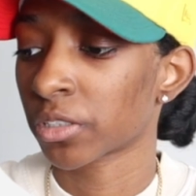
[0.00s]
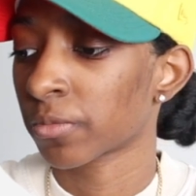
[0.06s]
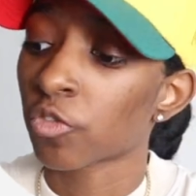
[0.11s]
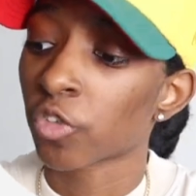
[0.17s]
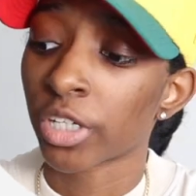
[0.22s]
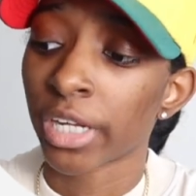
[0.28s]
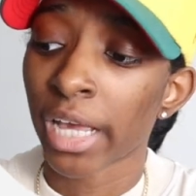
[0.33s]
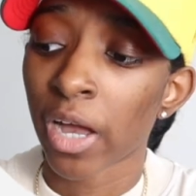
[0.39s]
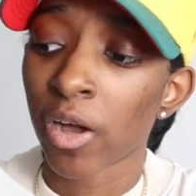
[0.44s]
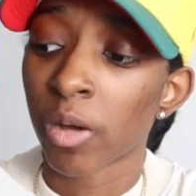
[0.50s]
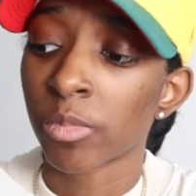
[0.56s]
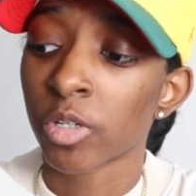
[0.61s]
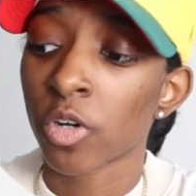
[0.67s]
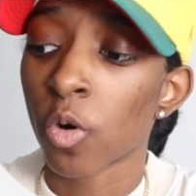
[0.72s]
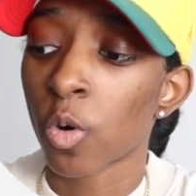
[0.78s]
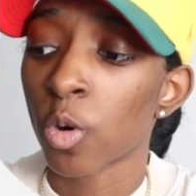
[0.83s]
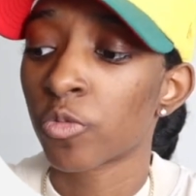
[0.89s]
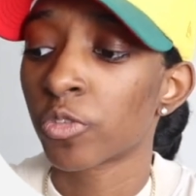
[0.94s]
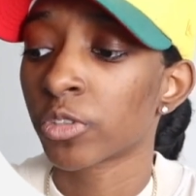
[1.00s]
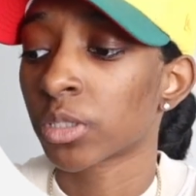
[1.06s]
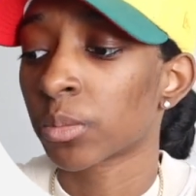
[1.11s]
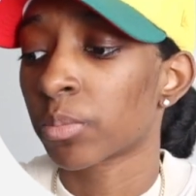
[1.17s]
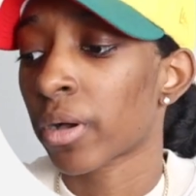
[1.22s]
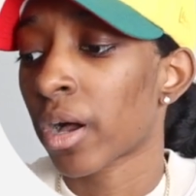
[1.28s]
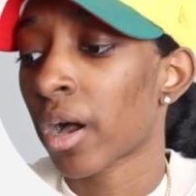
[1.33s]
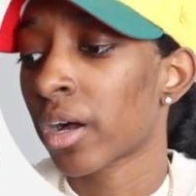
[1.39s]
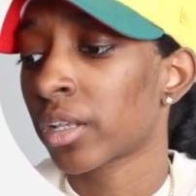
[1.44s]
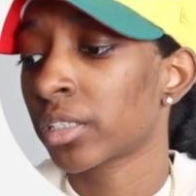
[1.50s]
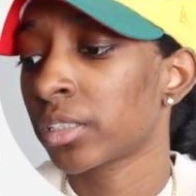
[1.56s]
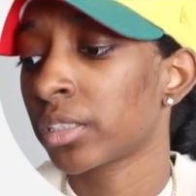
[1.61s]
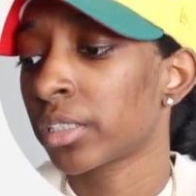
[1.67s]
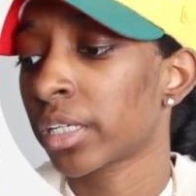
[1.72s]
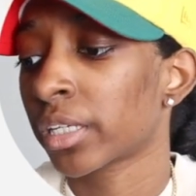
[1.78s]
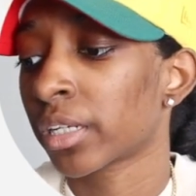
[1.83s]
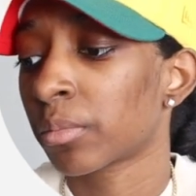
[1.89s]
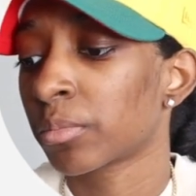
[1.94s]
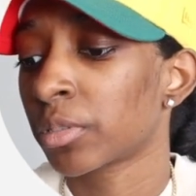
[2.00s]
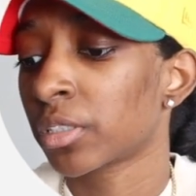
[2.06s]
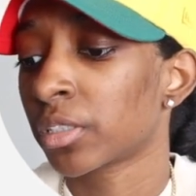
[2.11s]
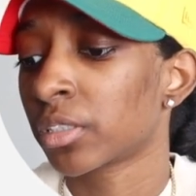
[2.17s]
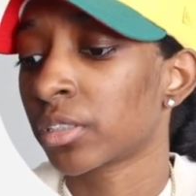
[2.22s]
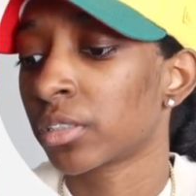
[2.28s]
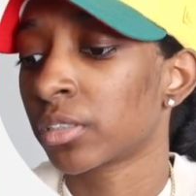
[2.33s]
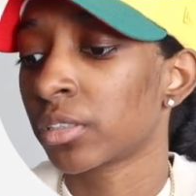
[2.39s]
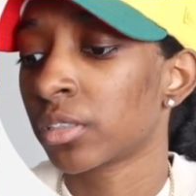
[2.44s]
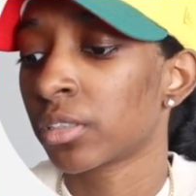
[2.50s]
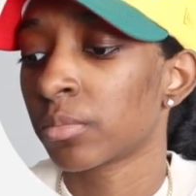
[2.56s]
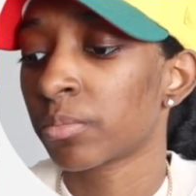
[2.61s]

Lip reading: For now, I'm gonna go over to poly and I'm gonna